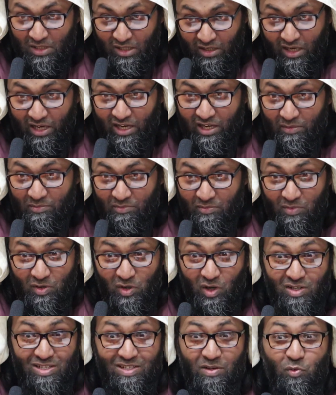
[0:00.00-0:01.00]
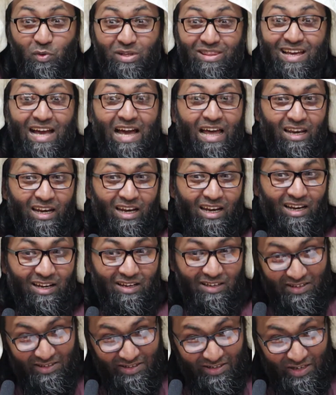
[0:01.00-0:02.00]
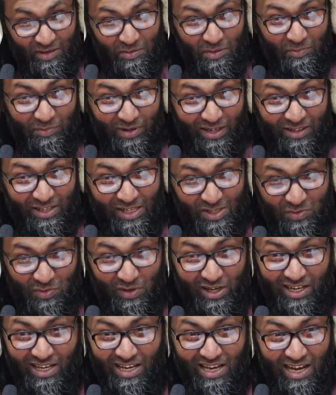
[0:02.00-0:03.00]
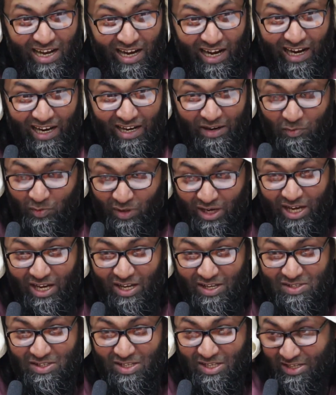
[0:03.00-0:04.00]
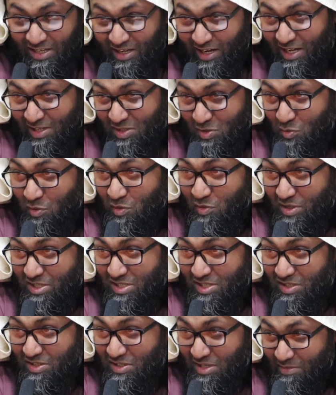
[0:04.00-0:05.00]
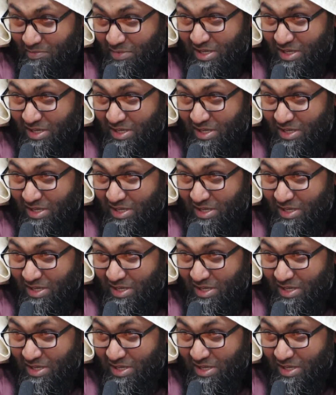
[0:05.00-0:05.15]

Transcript: Rahim. Not with Al. Remember, that's why when I asked that last two questions, I